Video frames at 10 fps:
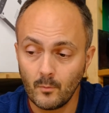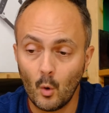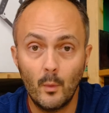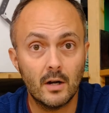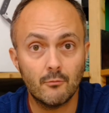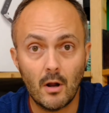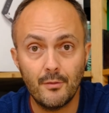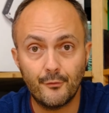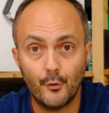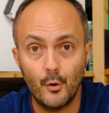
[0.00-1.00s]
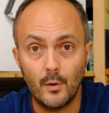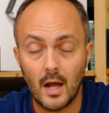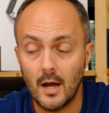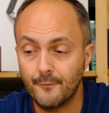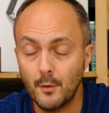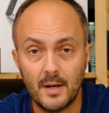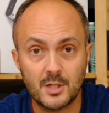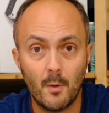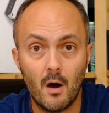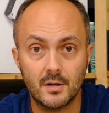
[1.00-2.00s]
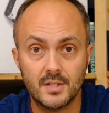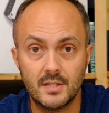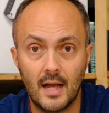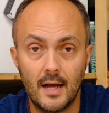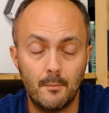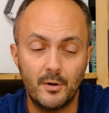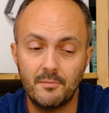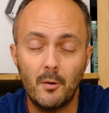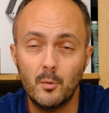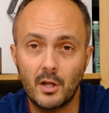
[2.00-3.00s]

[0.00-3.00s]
we're going to run through uh, a few benchmarks. Um, we don't want to